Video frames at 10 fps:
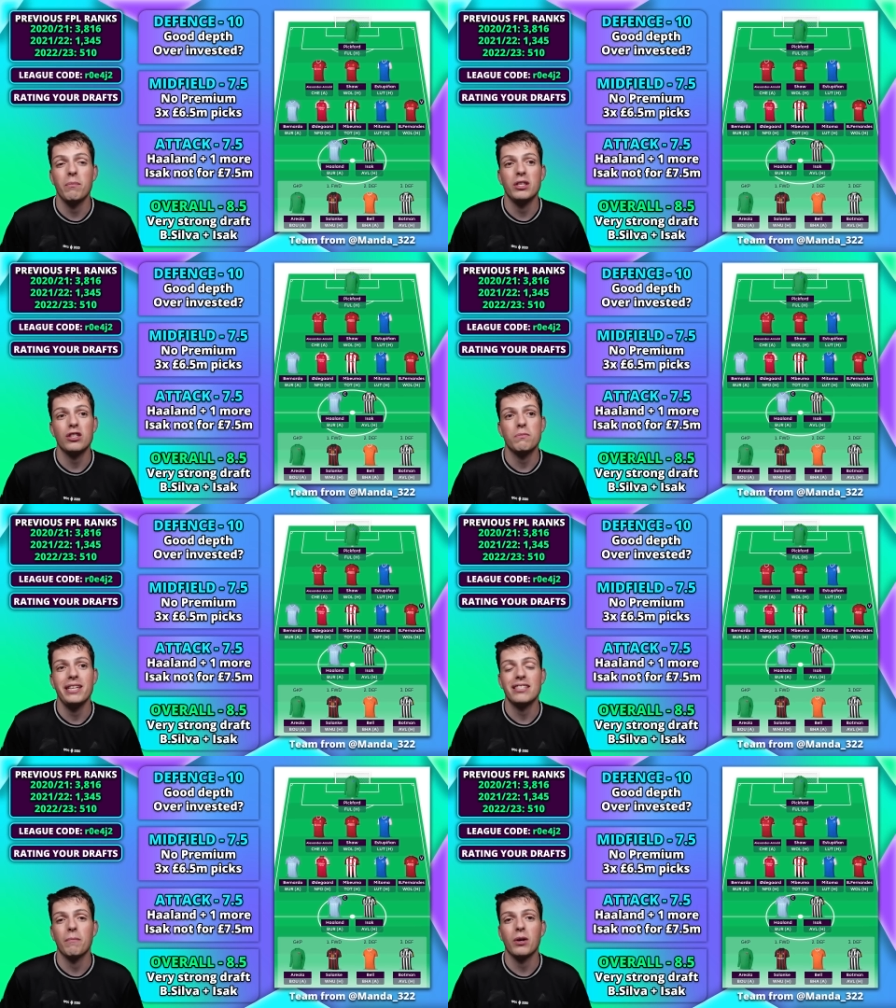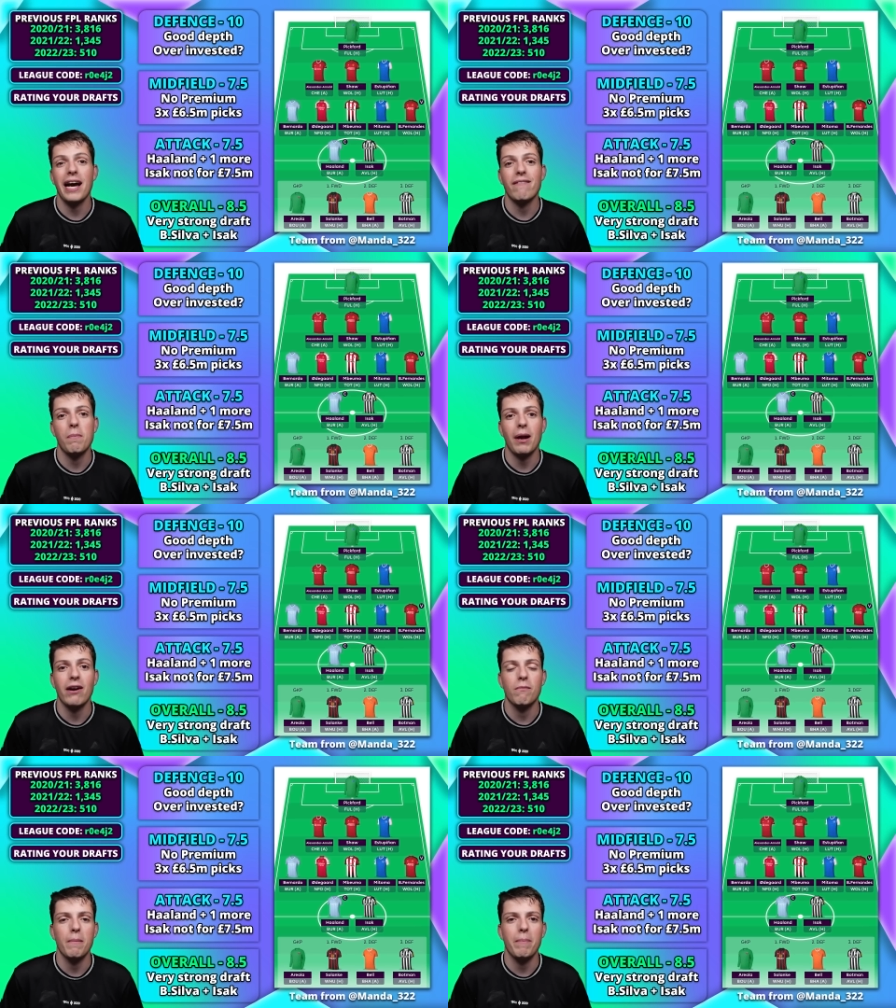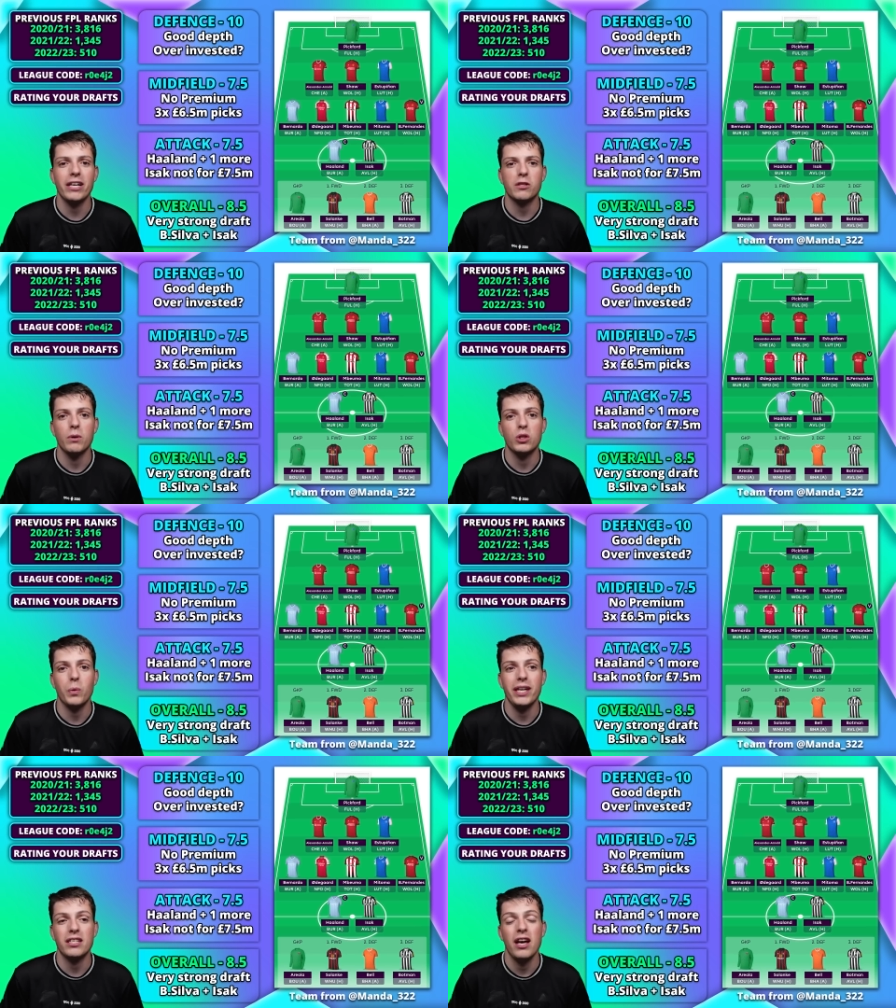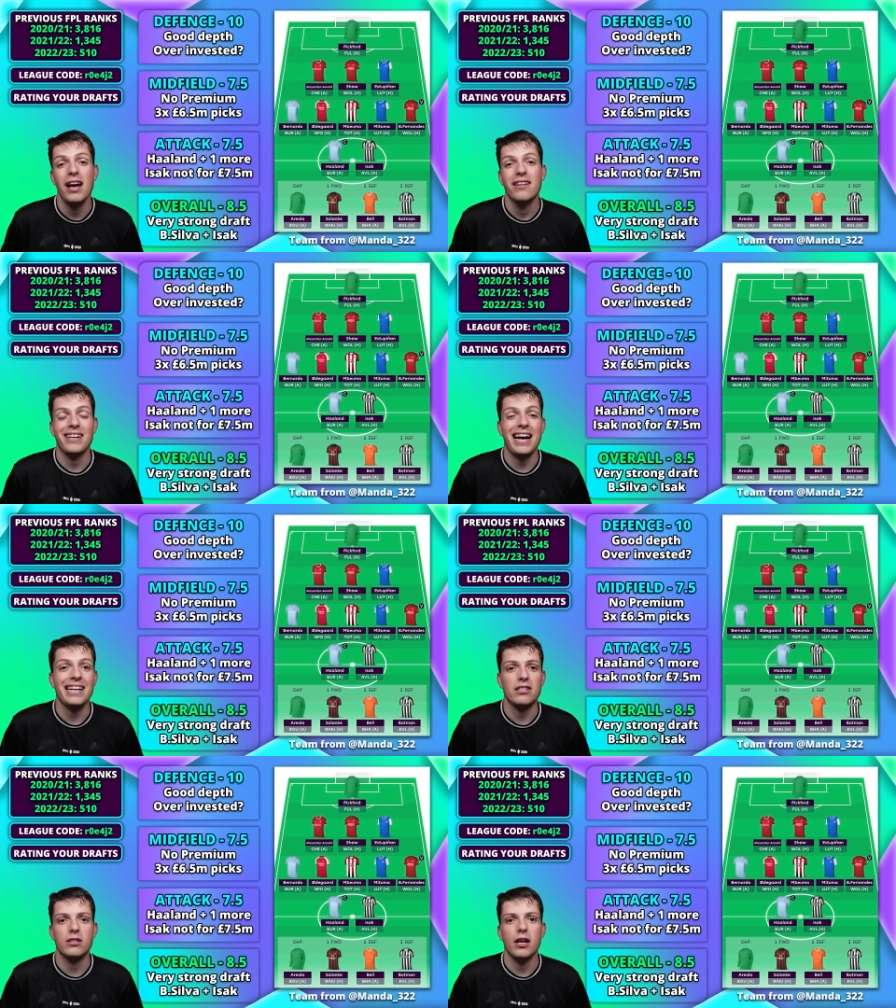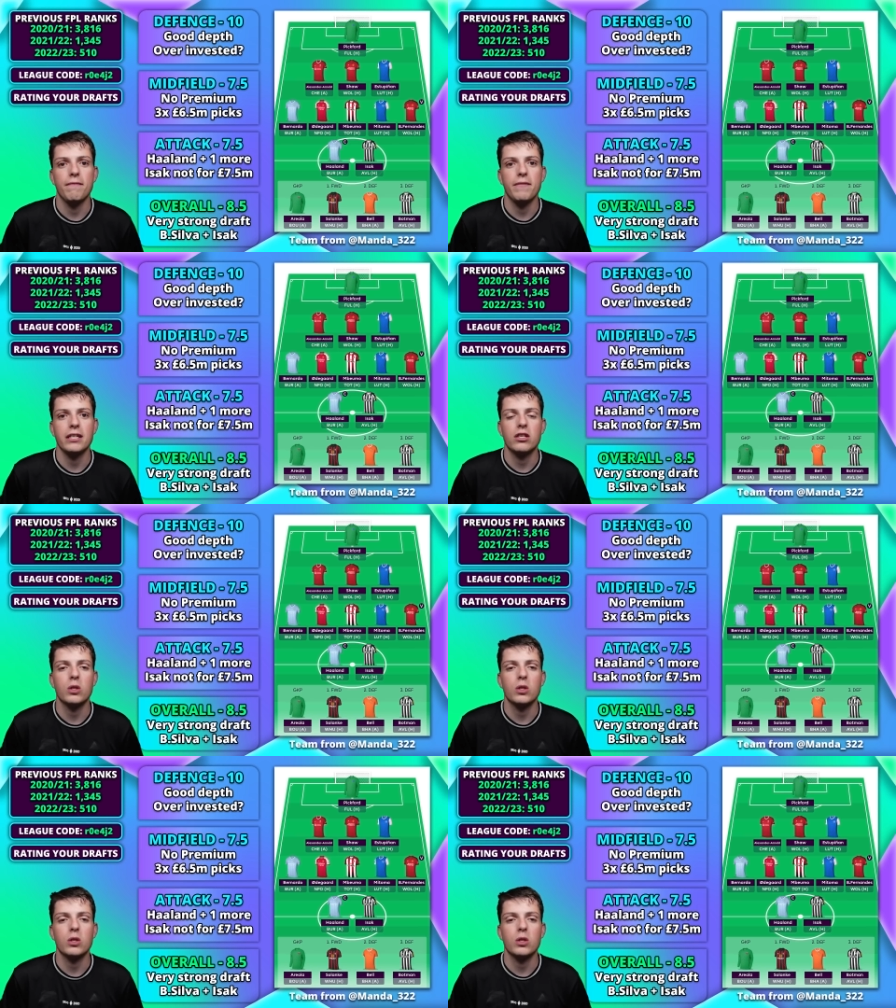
which just means I'm going to have a player on my bench most weeks that has a tough fixture.